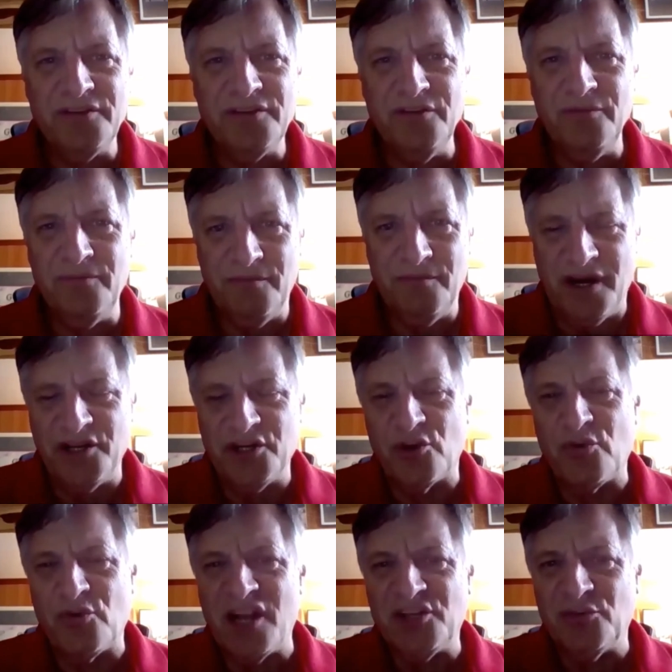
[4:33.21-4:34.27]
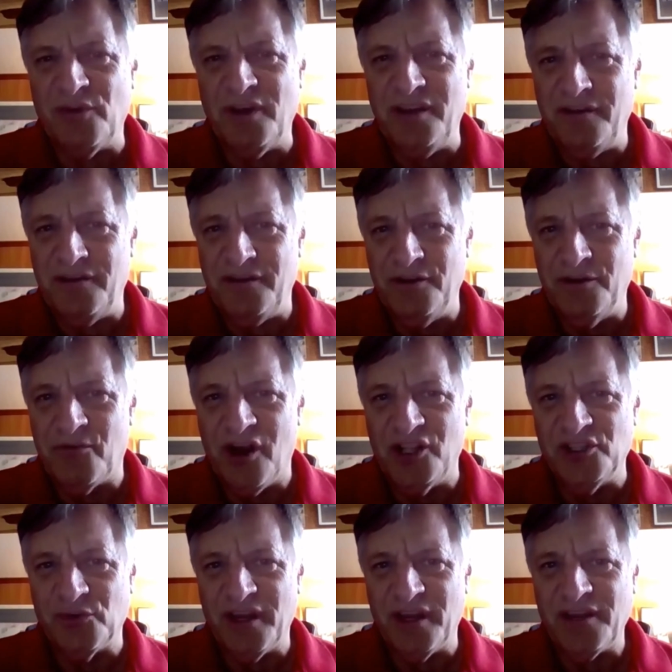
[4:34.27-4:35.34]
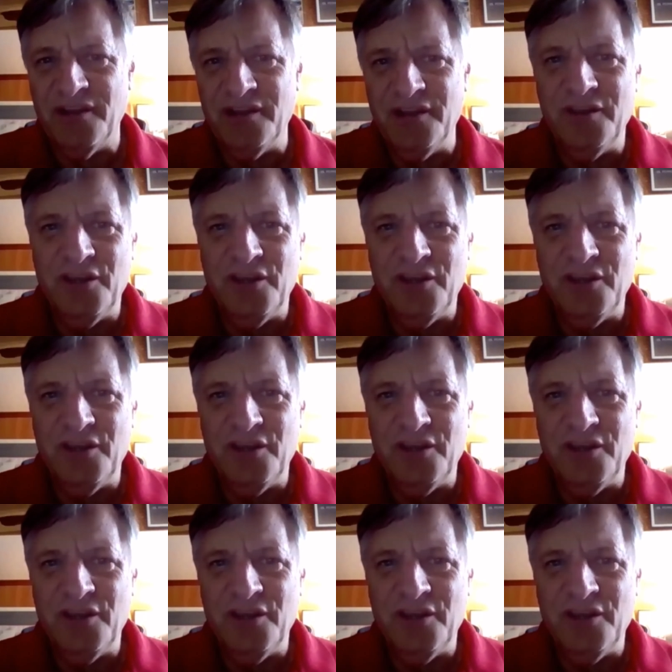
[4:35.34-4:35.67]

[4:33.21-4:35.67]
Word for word: to undergraduate New Brunswick,